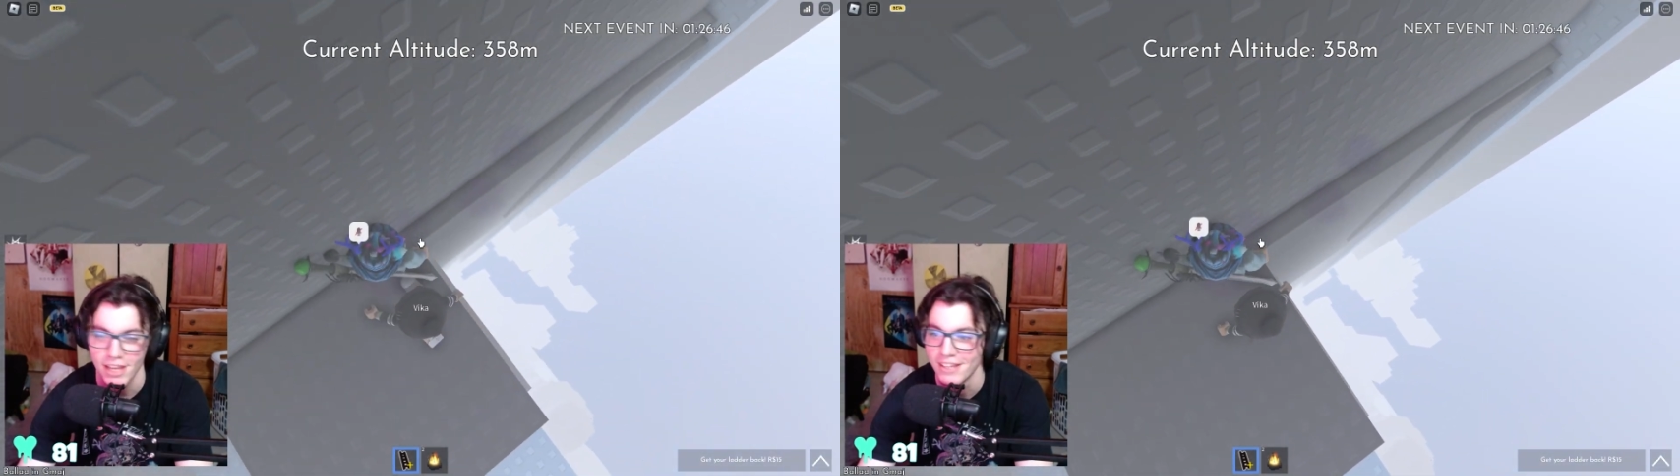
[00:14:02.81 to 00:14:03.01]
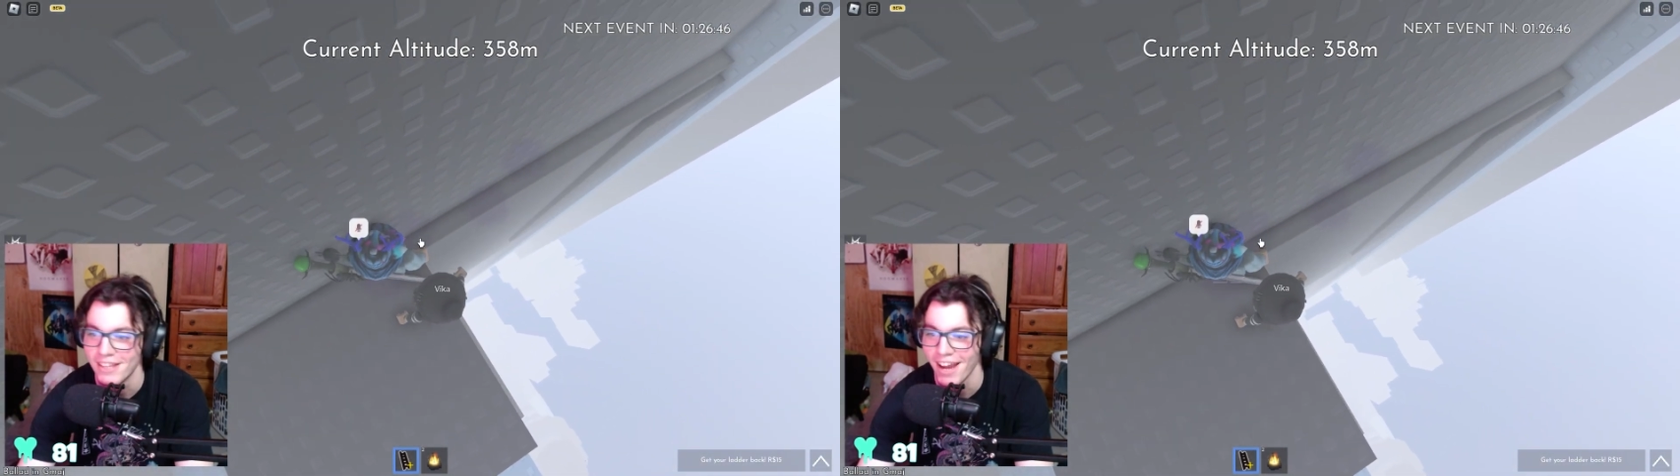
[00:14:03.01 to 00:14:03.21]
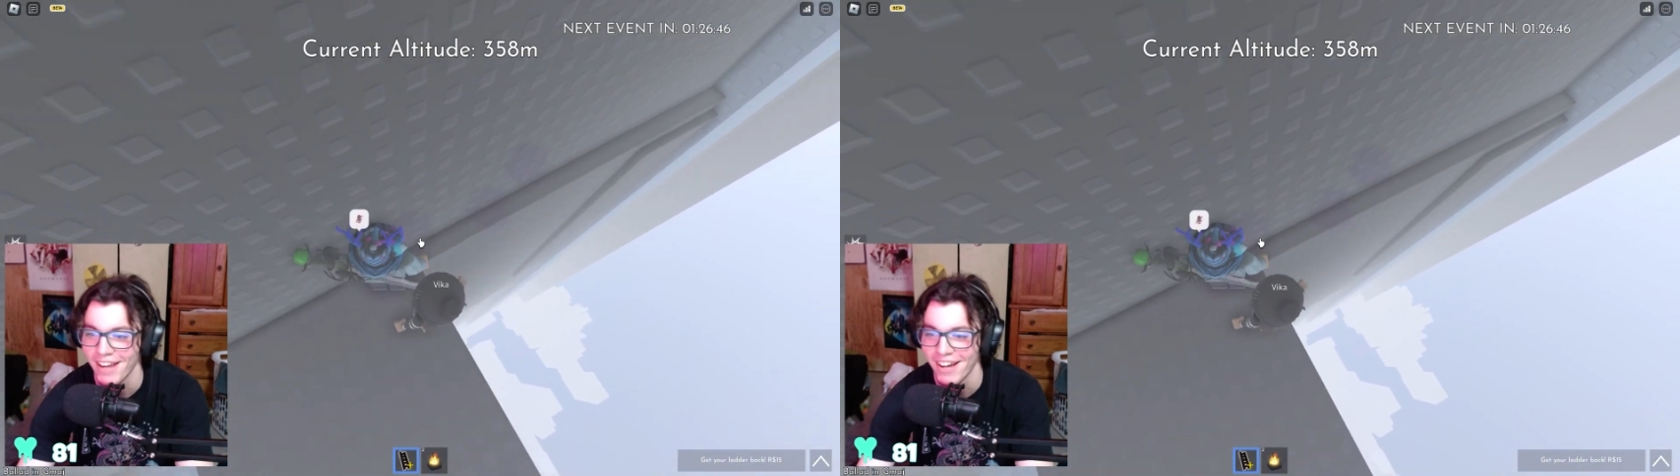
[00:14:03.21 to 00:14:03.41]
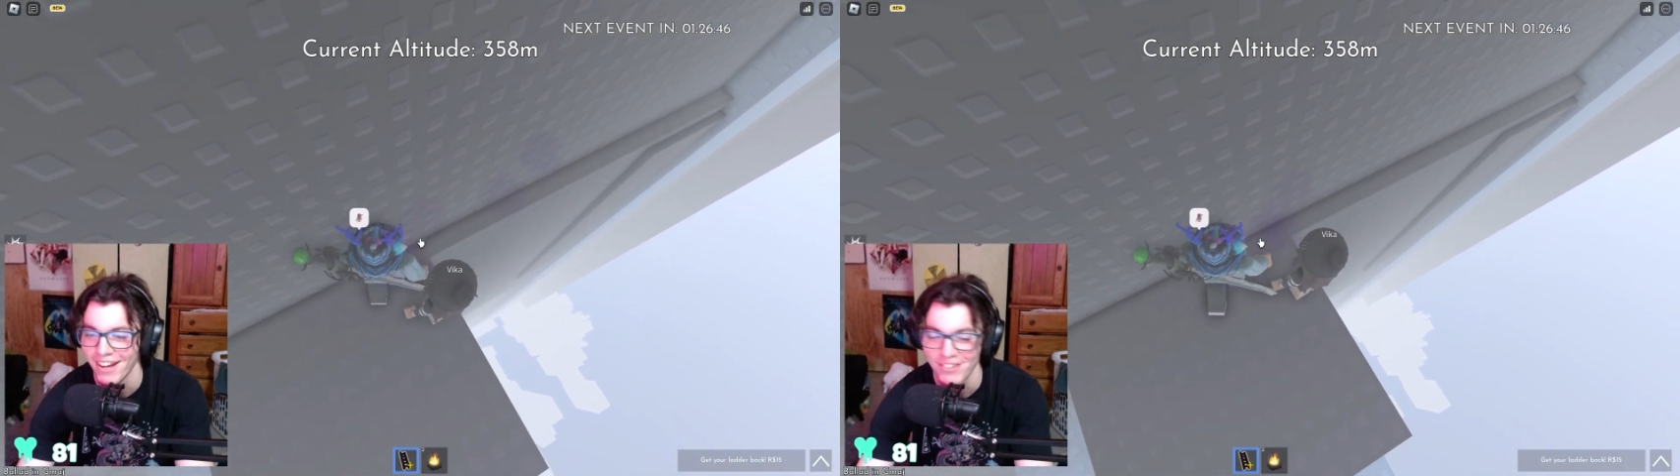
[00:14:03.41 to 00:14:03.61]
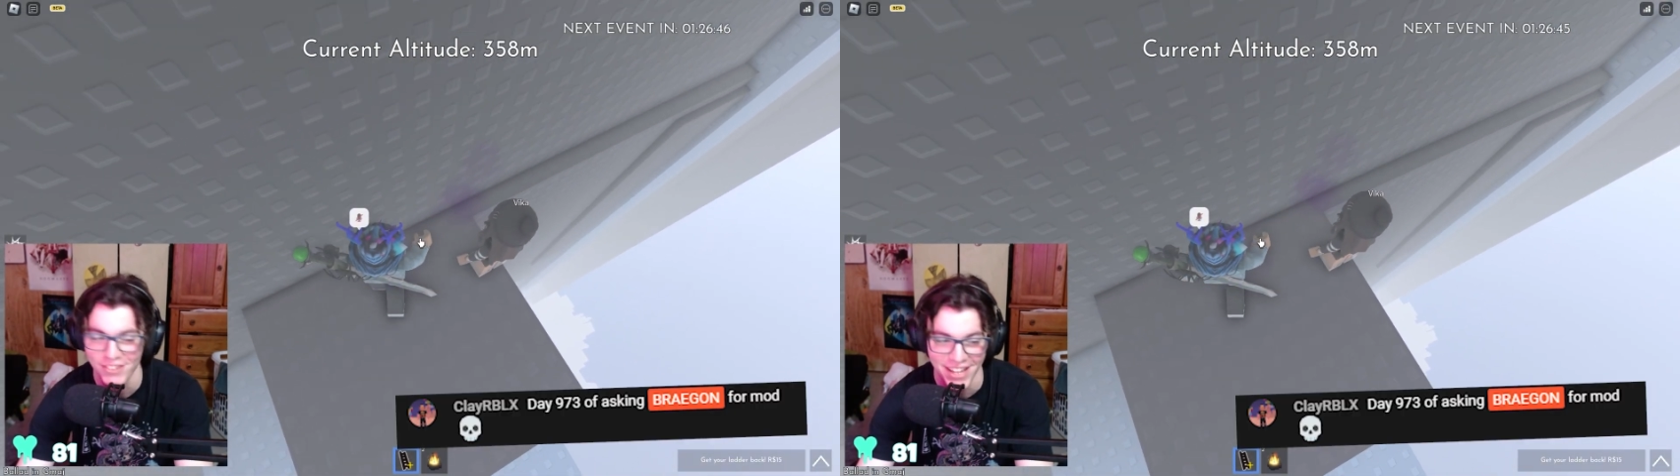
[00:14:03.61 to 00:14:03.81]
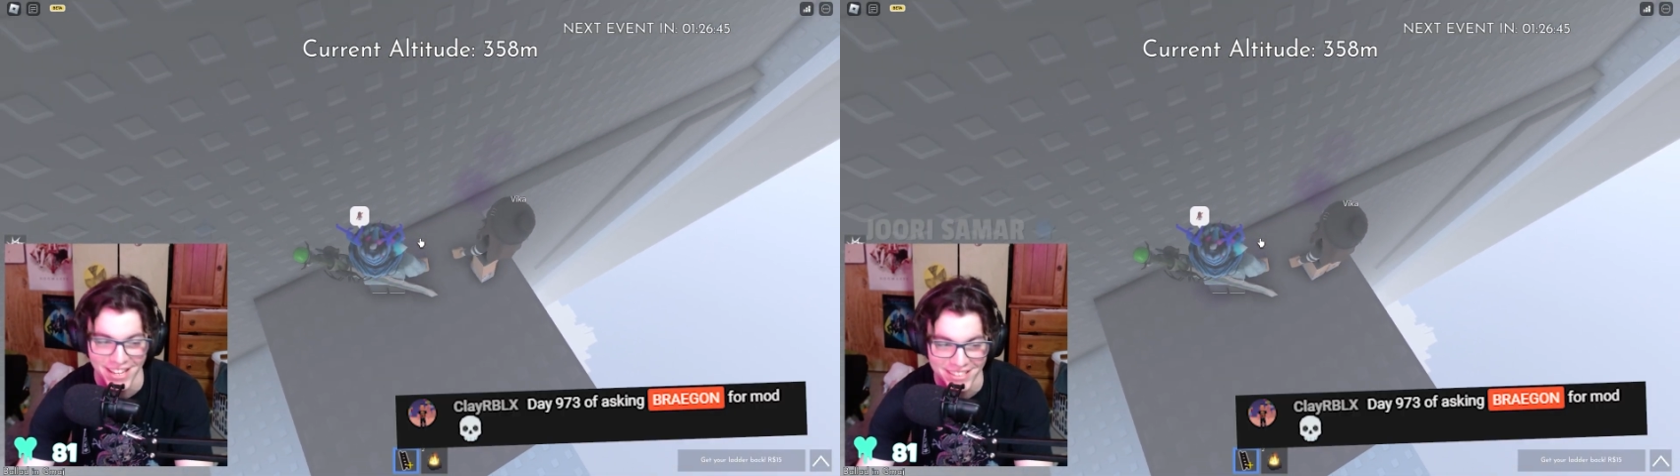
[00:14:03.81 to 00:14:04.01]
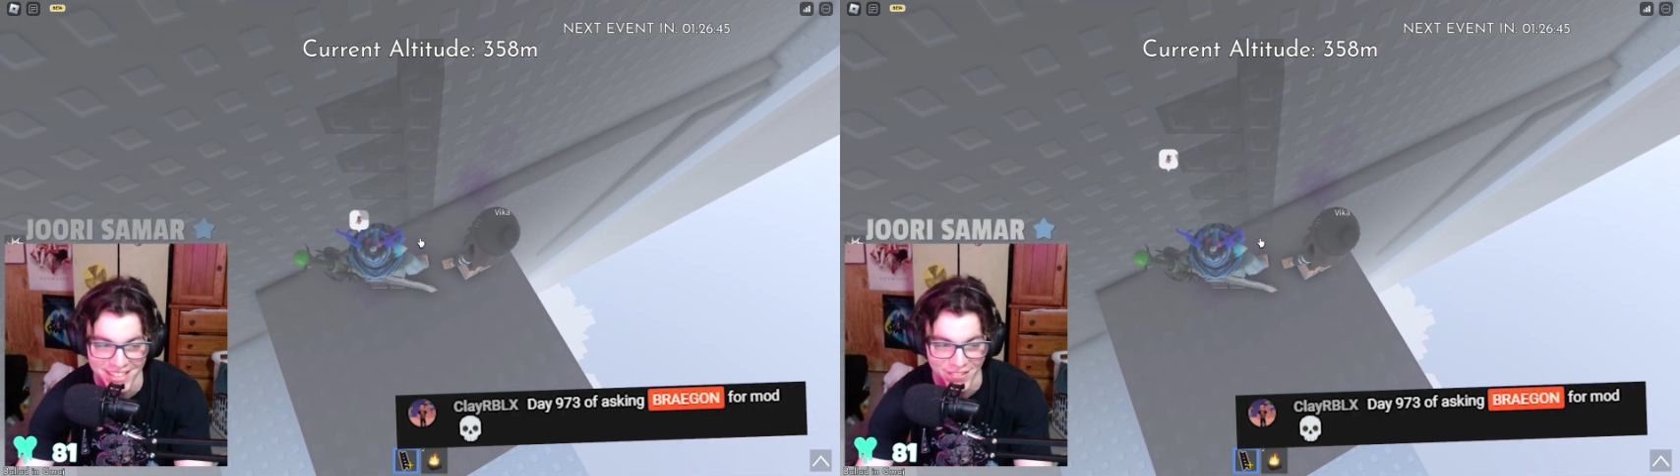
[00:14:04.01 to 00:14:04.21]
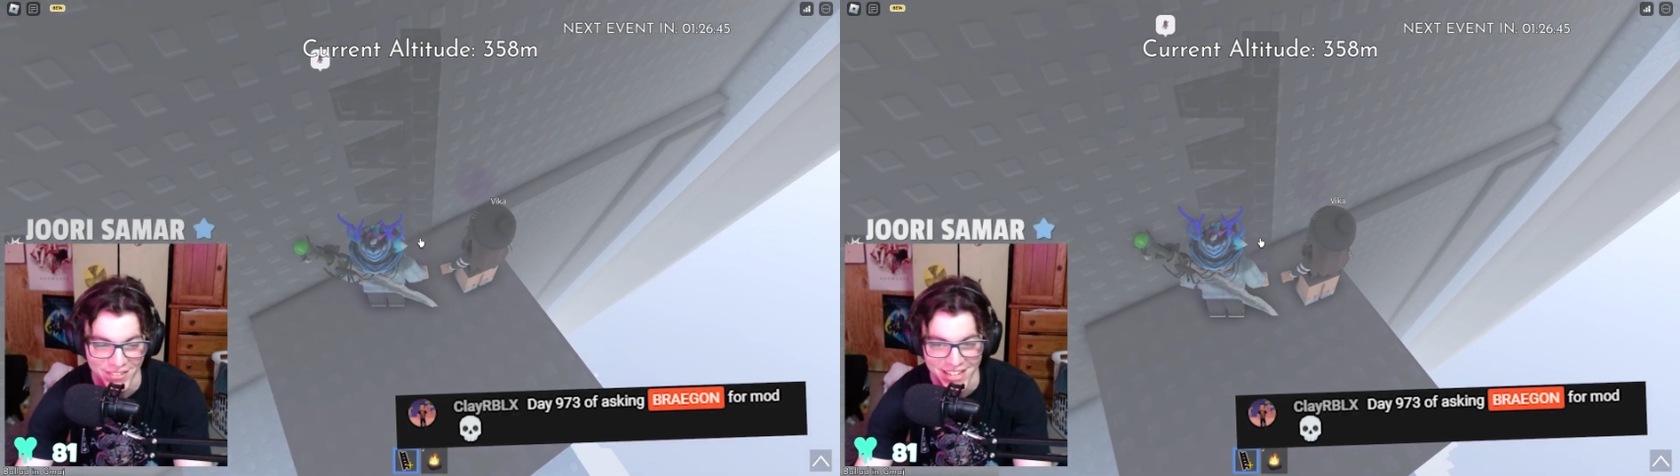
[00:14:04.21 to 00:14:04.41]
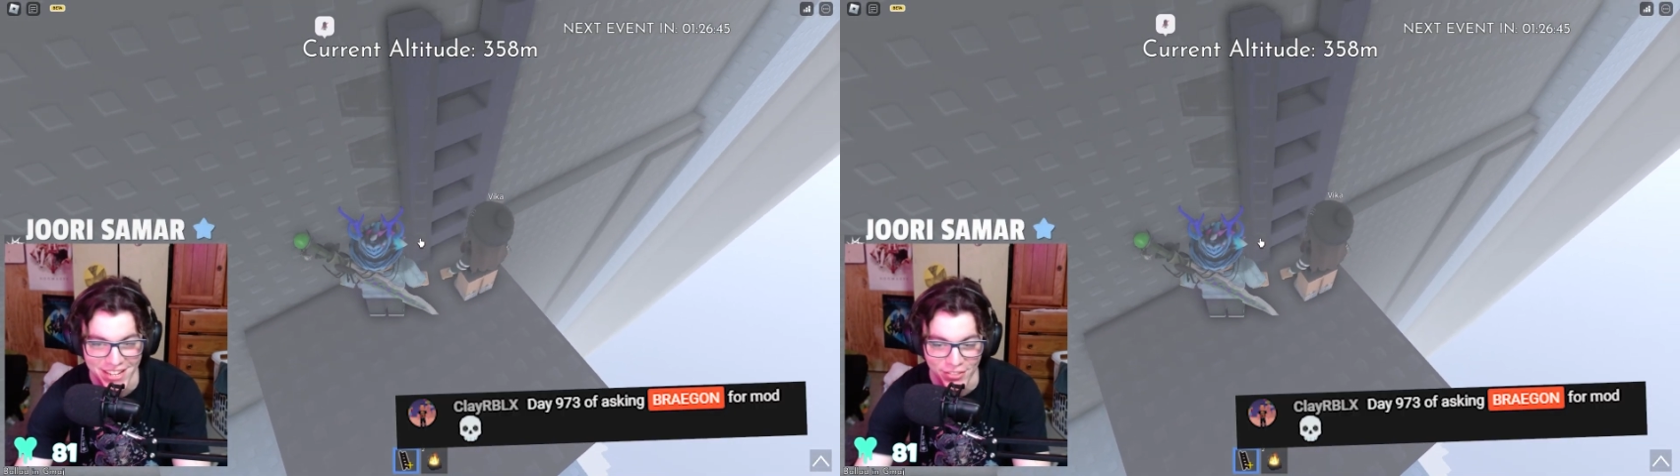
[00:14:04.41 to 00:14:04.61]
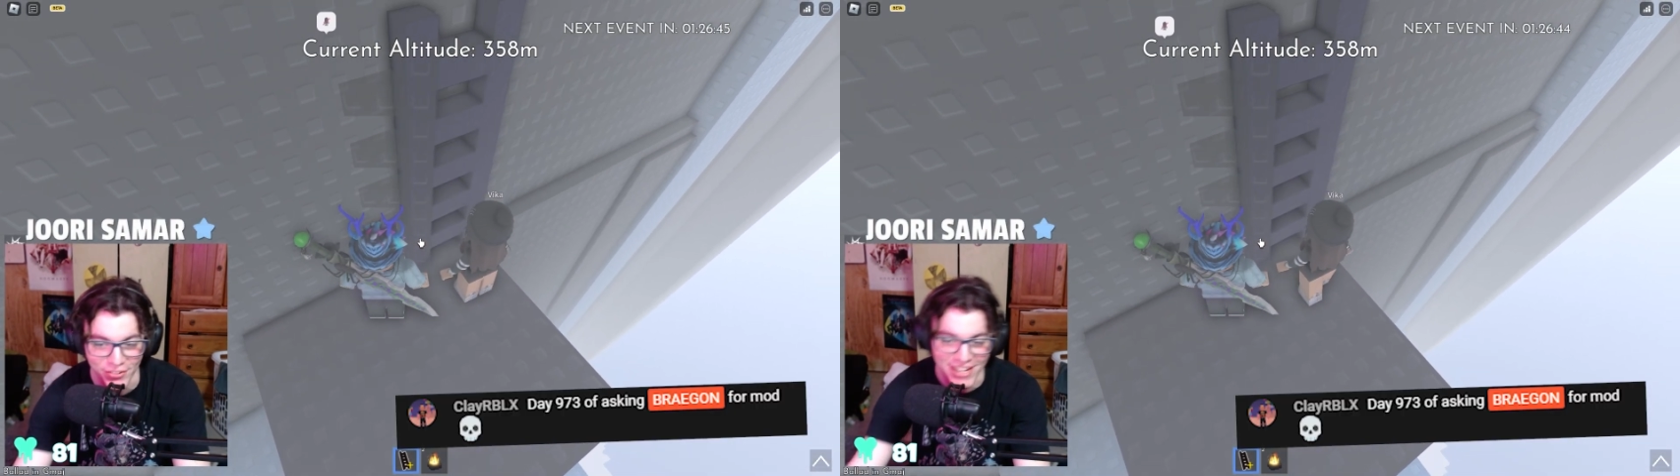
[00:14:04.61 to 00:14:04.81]

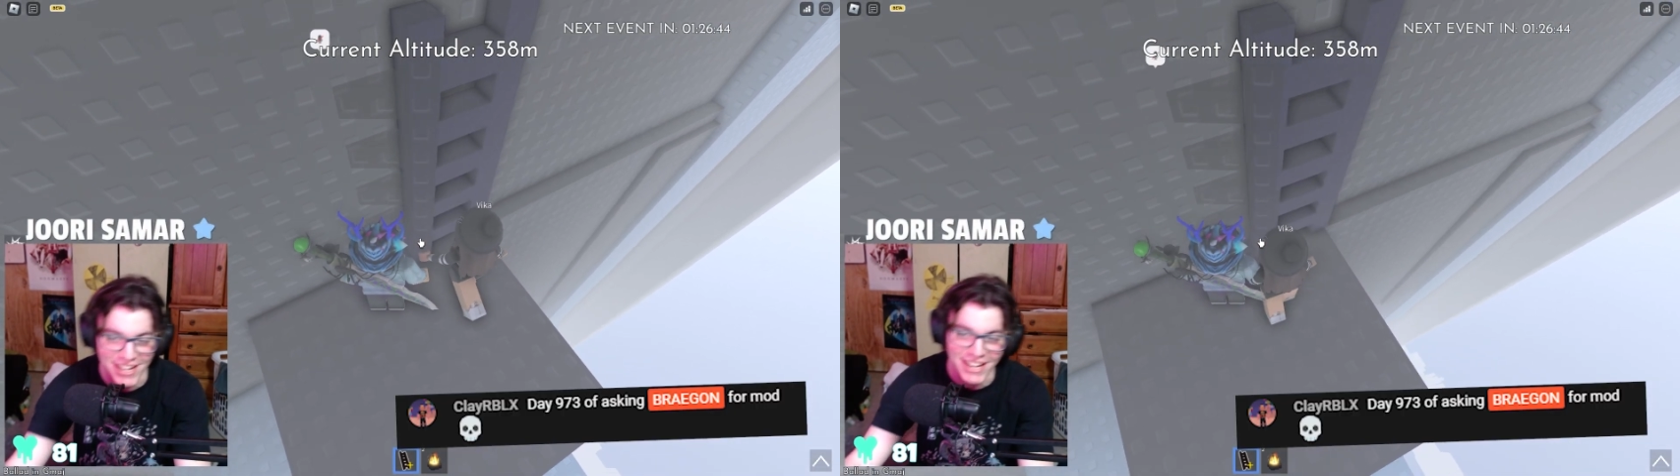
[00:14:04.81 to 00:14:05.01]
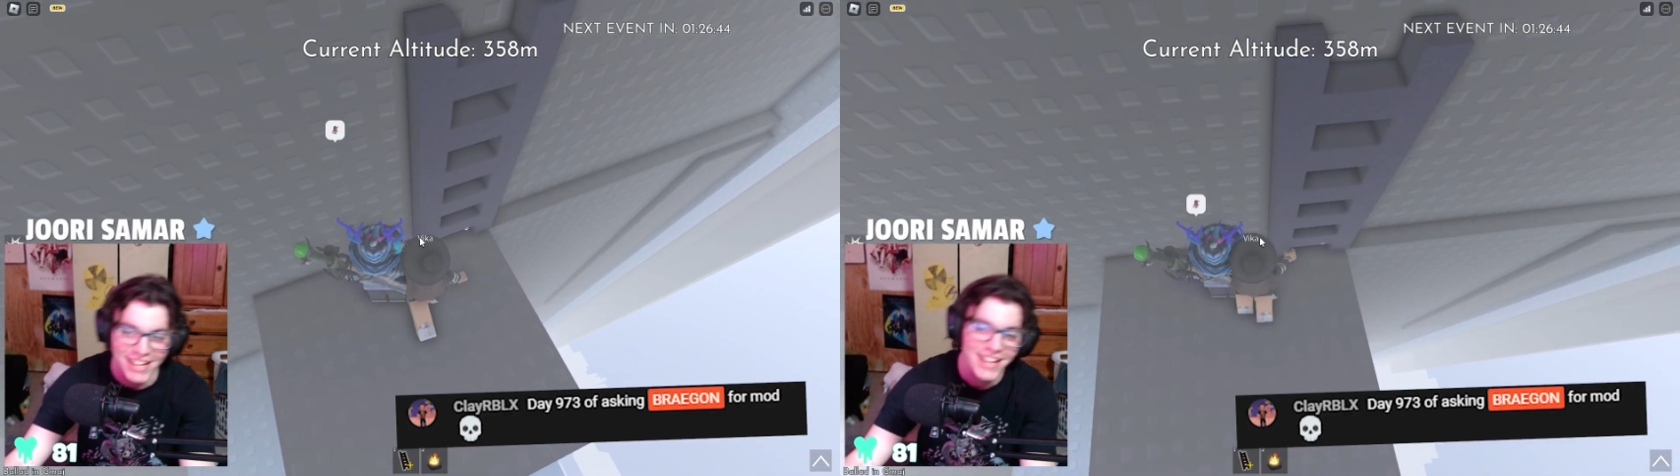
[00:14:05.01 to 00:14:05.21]
973